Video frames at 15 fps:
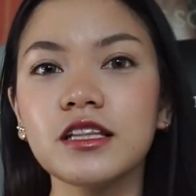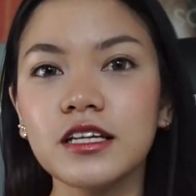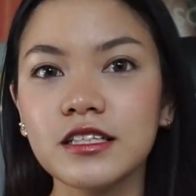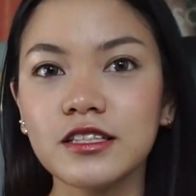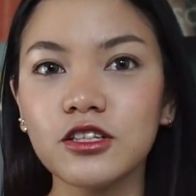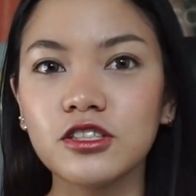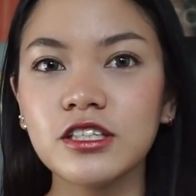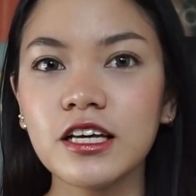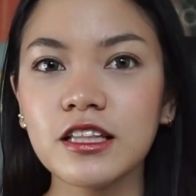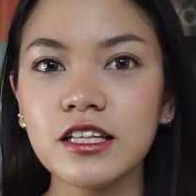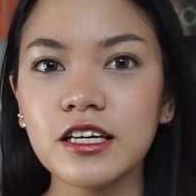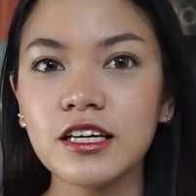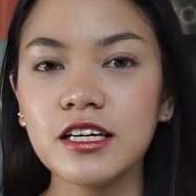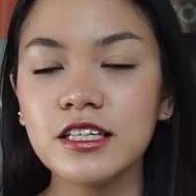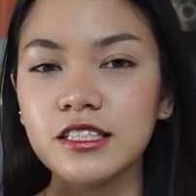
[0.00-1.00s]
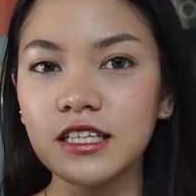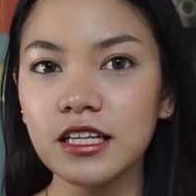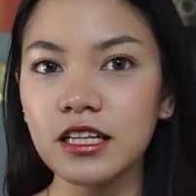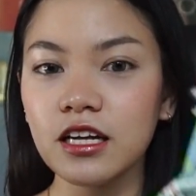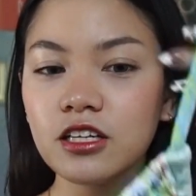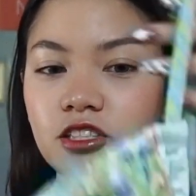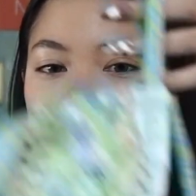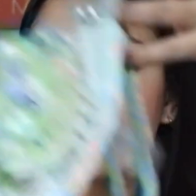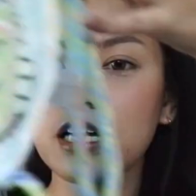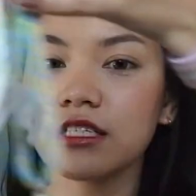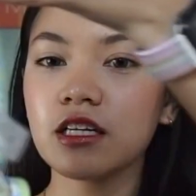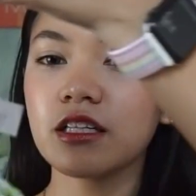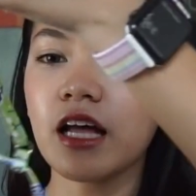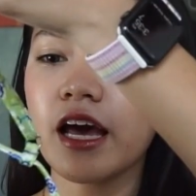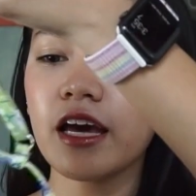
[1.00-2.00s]
it looks like this, and then it just has
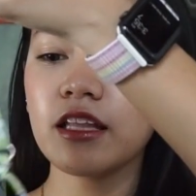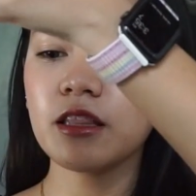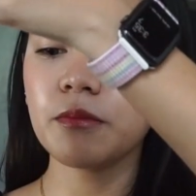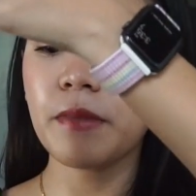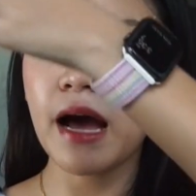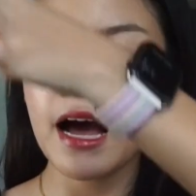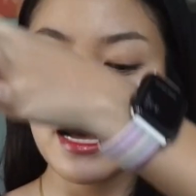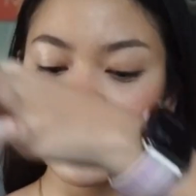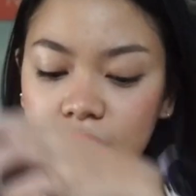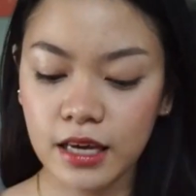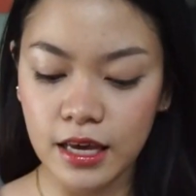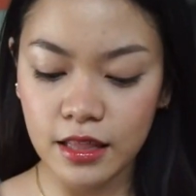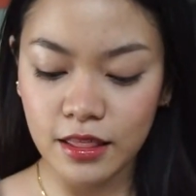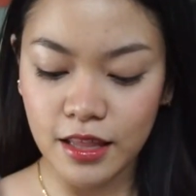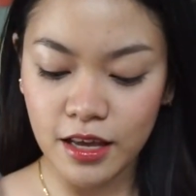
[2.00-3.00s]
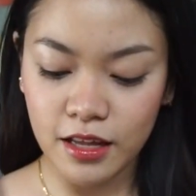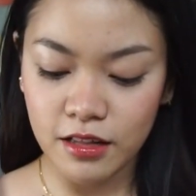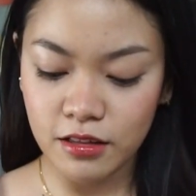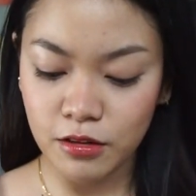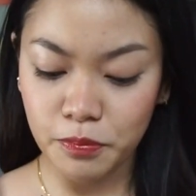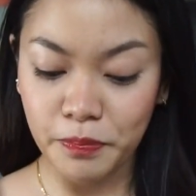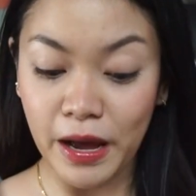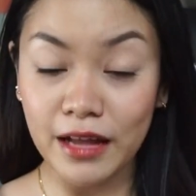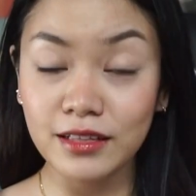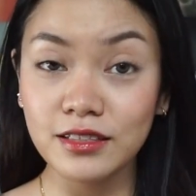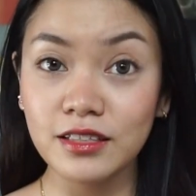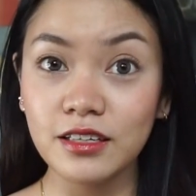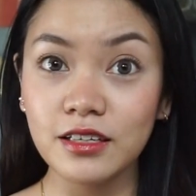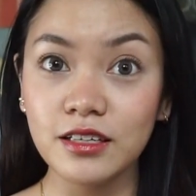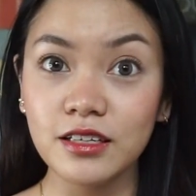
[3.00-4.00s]
a tie at the back, and then the
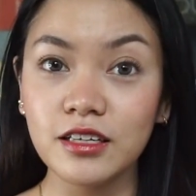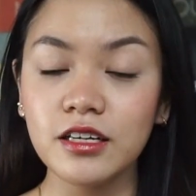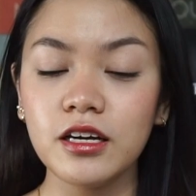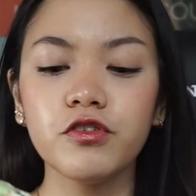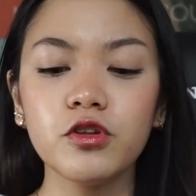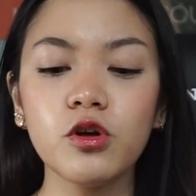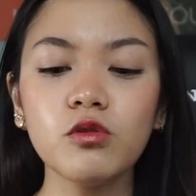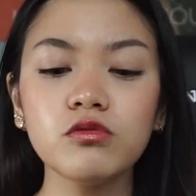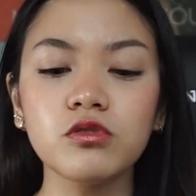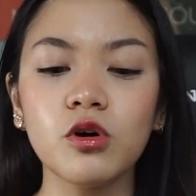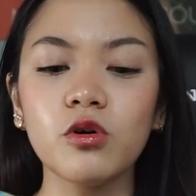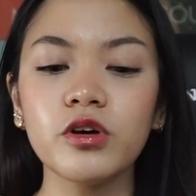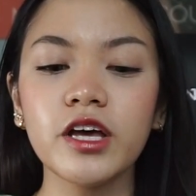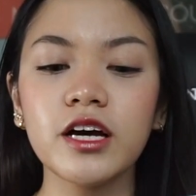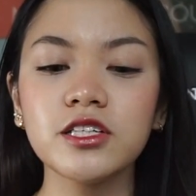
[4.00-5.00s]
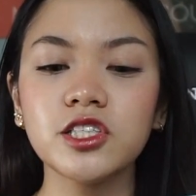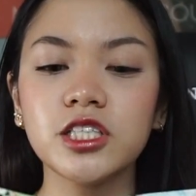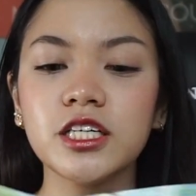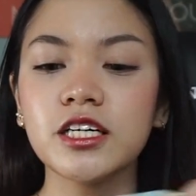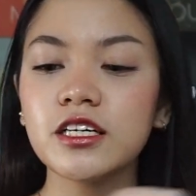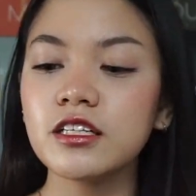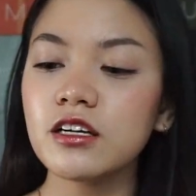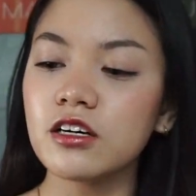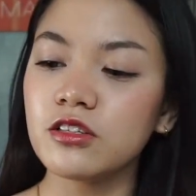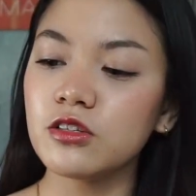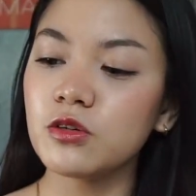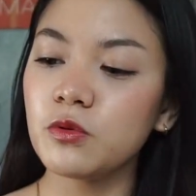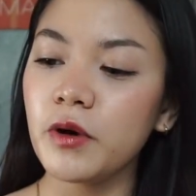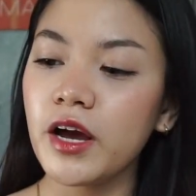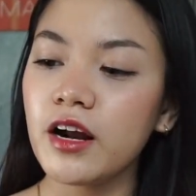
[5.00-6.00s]
panty. If you don't know yet, Shein
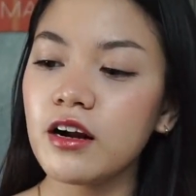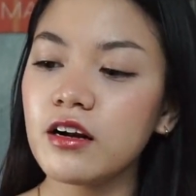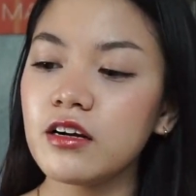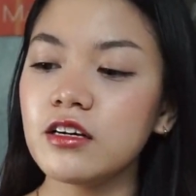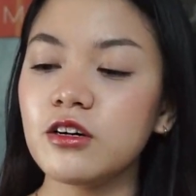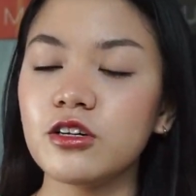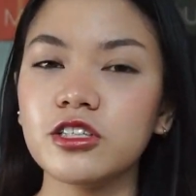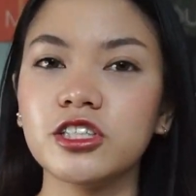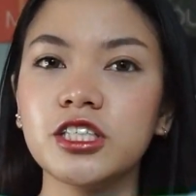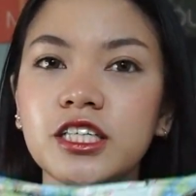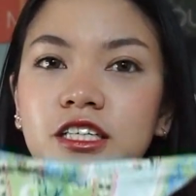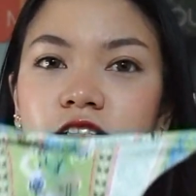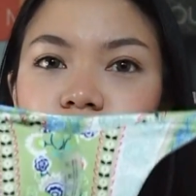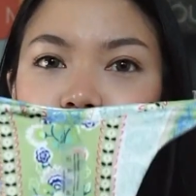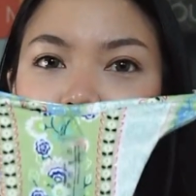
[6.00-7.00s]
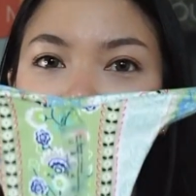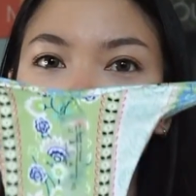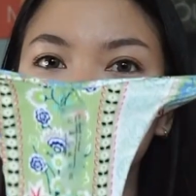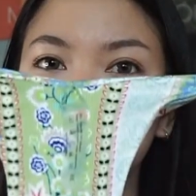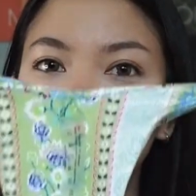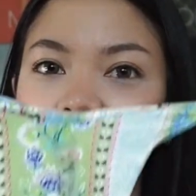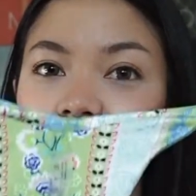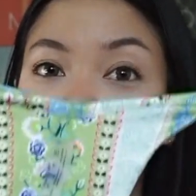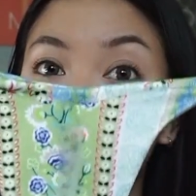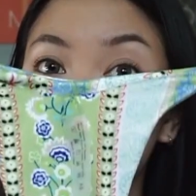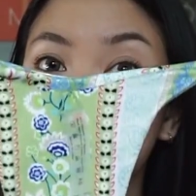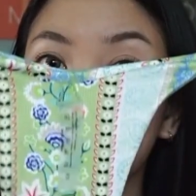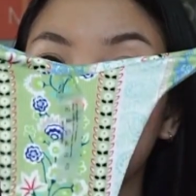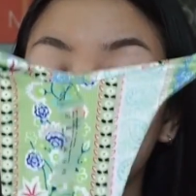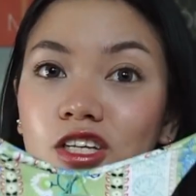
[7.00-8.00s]
underwear or Shein swimsuits
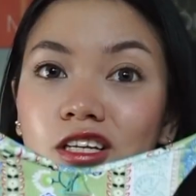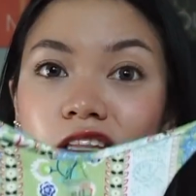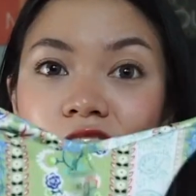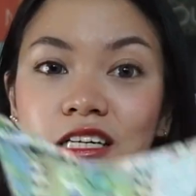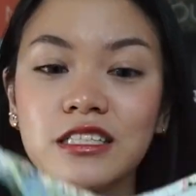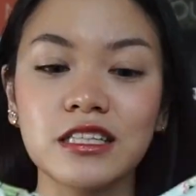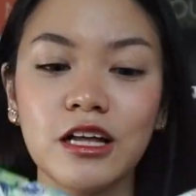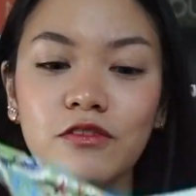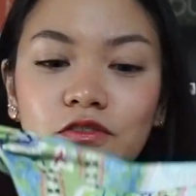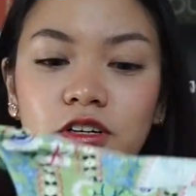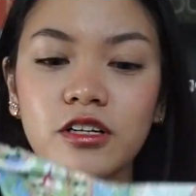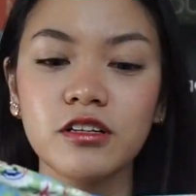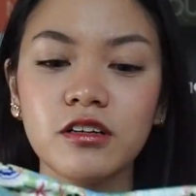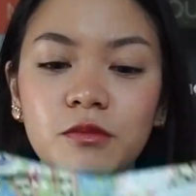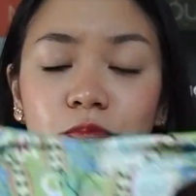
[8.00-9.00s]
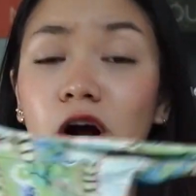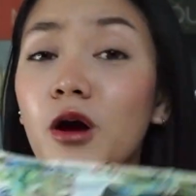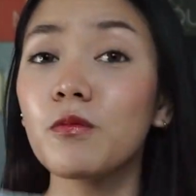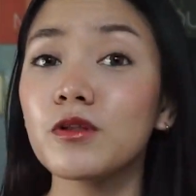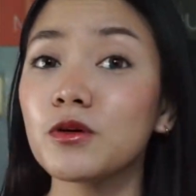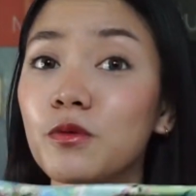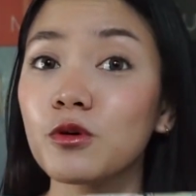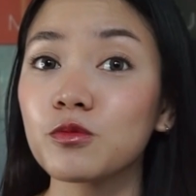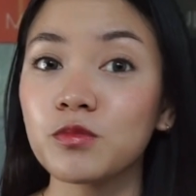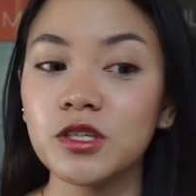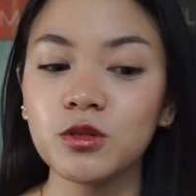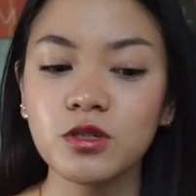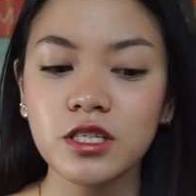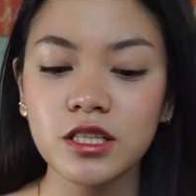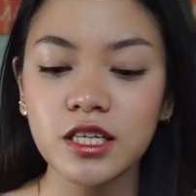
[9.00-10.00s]
are on the next level. Probably won't be
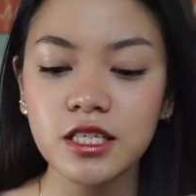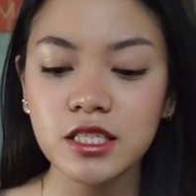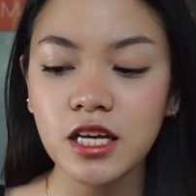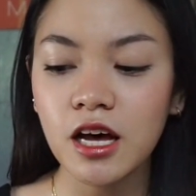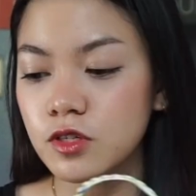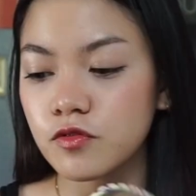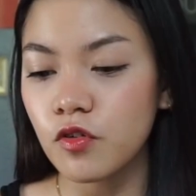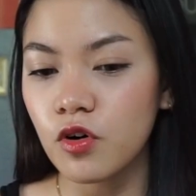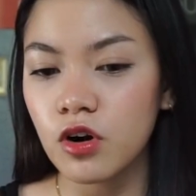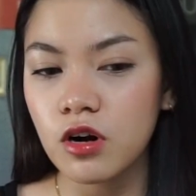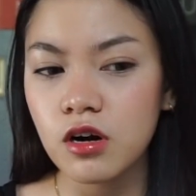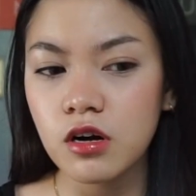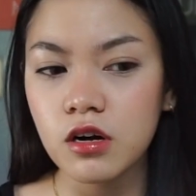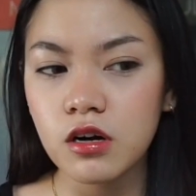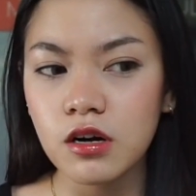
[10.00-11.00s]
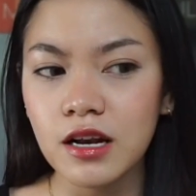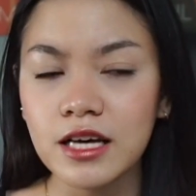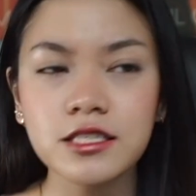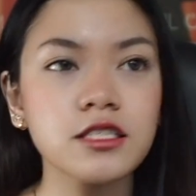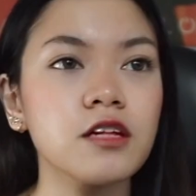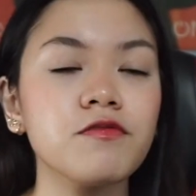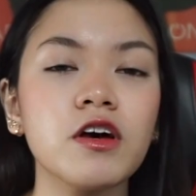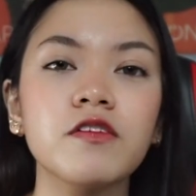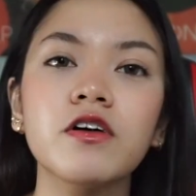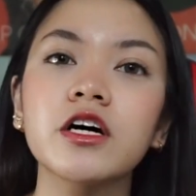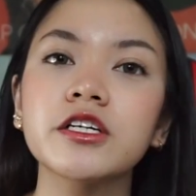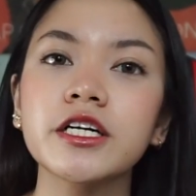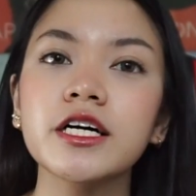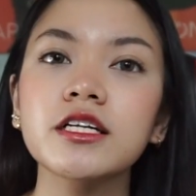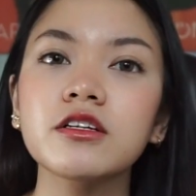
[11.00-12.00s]
using this. It was for less than
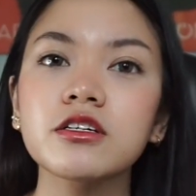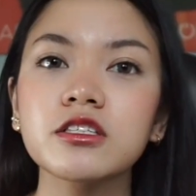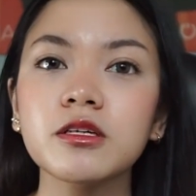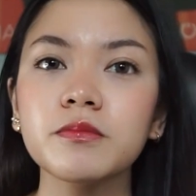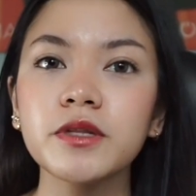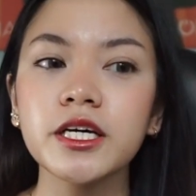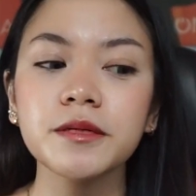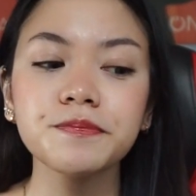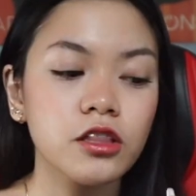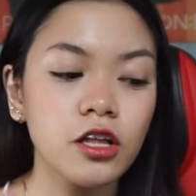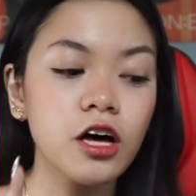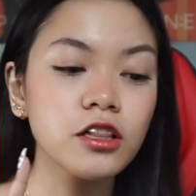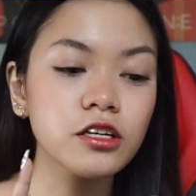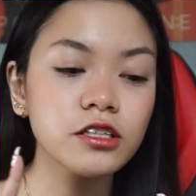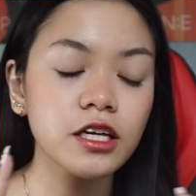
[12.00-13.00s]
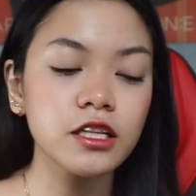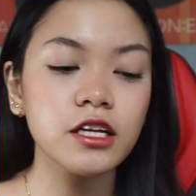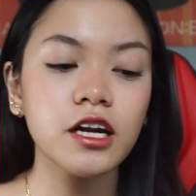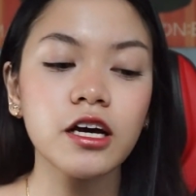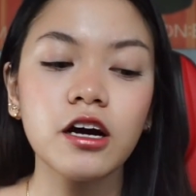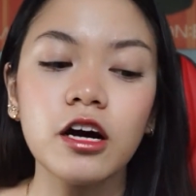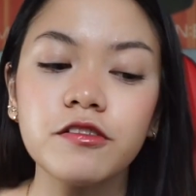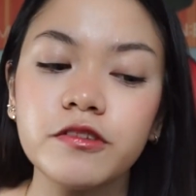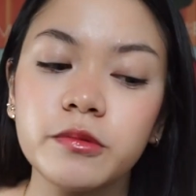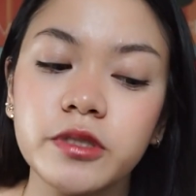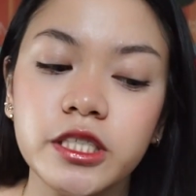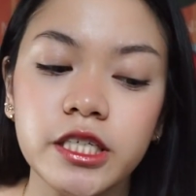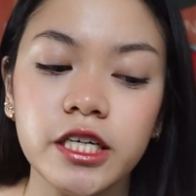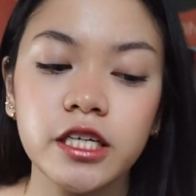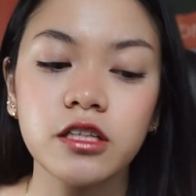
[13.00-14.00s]
500 or something. The other thing that I got from
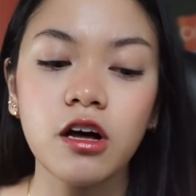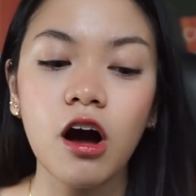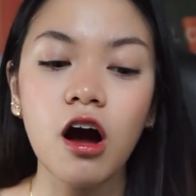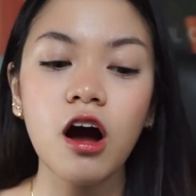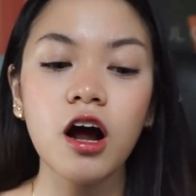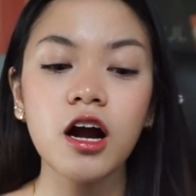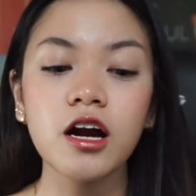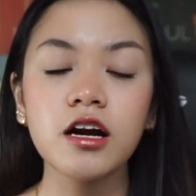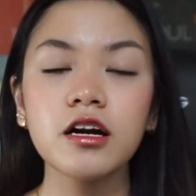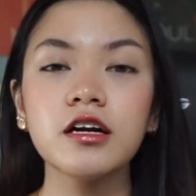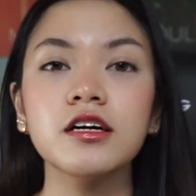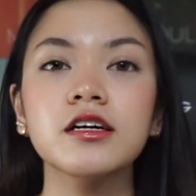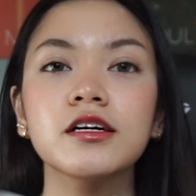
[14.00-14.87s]
Shein are